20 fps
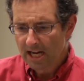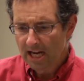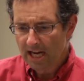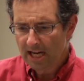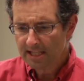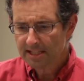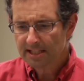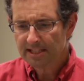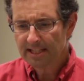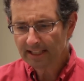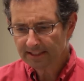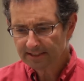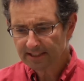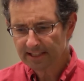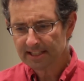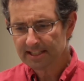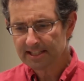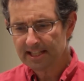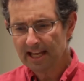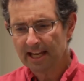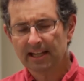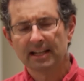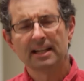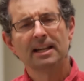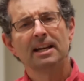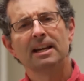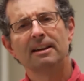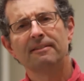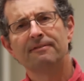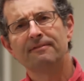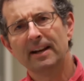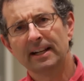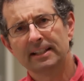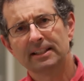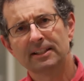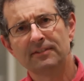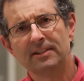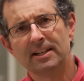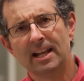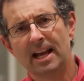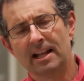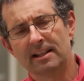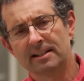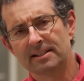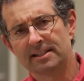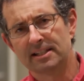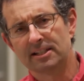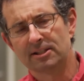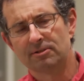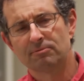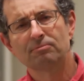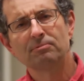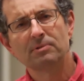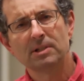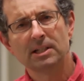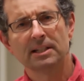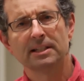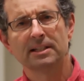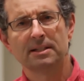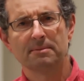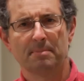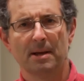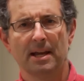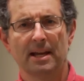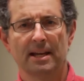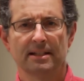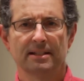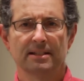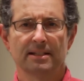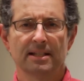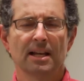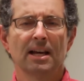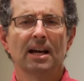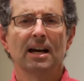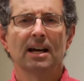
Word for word: Uh, the next thing is that effective analysis really depends